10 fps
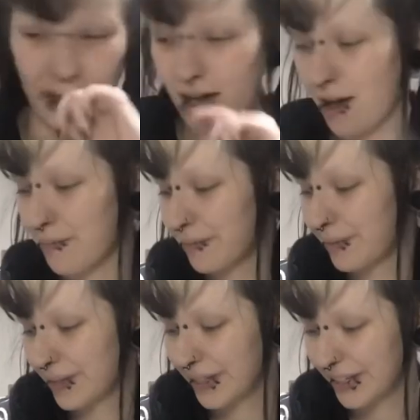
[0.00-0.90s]
Um,
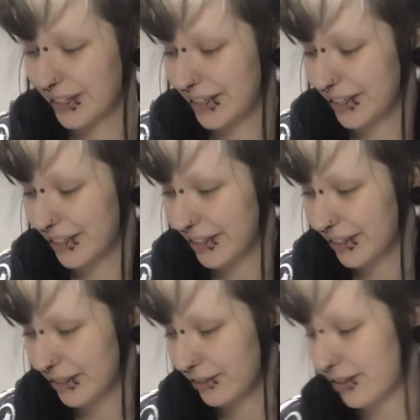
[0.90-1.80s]

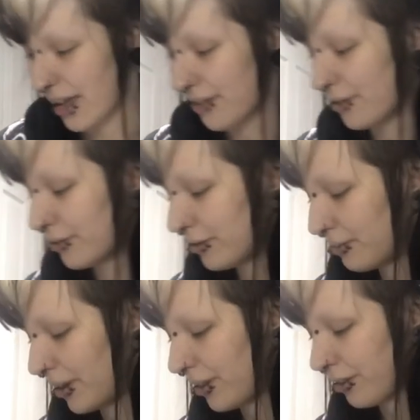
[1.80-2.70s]
so yeah, those are
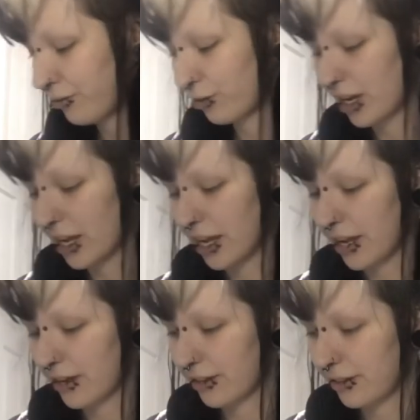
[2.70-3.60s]
my three.